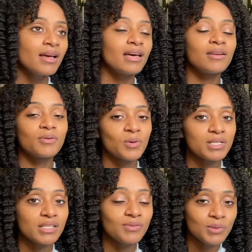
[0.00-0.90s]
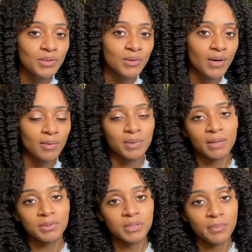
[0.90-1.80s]
And of course, if you do, I'll be
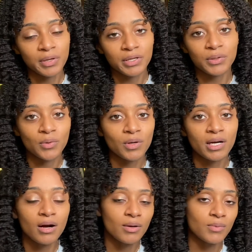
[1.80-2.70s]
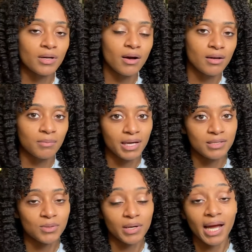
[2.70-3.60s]
able to put your artwork on my
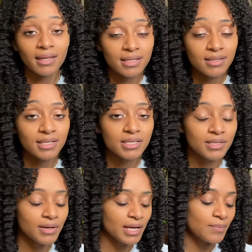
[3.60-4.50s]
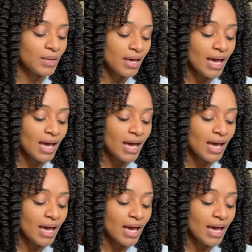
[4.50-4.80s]
story highlights on Instagram.